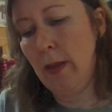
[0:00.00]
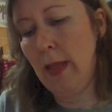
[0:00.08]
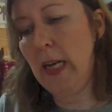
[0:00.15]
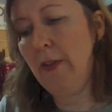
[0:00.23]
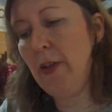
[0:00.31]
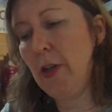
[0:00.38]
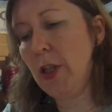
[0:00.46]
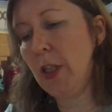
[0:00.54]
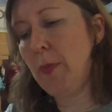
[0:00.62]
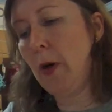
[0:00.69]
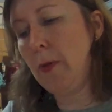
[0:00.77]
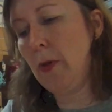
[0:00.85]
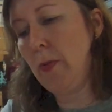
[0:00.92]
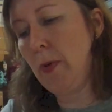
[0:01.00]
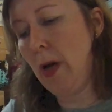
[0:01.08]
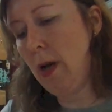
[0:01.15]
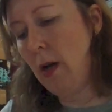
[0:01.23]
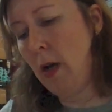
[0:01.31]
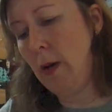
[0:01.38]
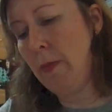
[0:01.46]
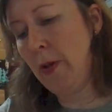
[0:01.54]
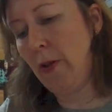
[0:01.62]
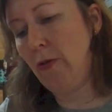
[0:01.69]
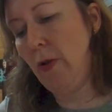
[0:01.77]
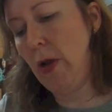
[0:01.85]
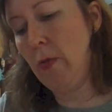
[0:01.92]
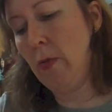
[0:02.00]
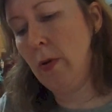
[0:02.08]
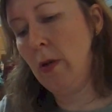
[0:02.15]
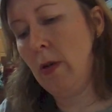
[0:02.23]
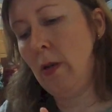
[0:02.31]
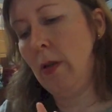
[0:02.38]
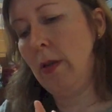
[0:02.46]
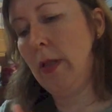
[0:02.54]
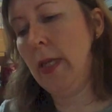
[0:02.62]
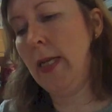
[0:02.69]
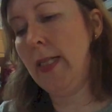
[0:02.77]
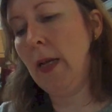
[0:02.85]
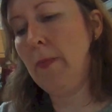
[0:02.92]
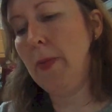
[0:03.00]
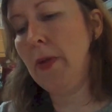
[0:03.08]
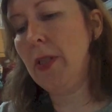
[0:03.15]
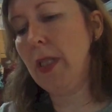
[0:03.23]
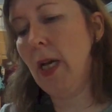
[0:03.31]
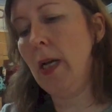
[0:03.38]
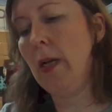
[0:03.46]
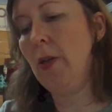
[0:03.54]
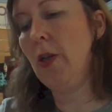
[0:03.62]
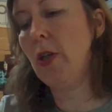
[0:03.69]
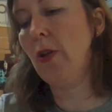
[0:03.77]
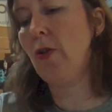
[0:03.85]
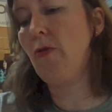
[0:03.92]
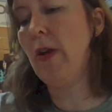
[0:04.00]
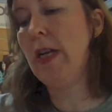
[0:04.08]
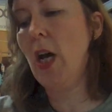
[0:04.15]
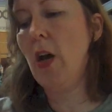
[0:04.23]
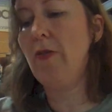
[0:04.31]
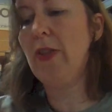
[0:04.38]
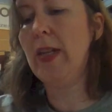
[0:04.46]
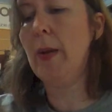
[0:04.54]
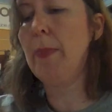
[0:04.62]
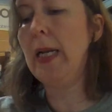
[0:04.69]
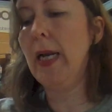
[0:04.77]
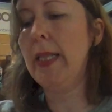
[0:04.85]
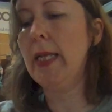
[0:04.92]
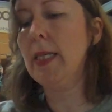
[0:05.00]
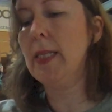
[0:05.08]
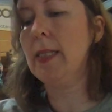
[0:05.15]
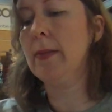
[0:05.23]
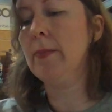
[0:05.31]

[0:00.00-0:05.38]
then if you just put your arm through the nighttime booster, you can thread it over the nappy like this.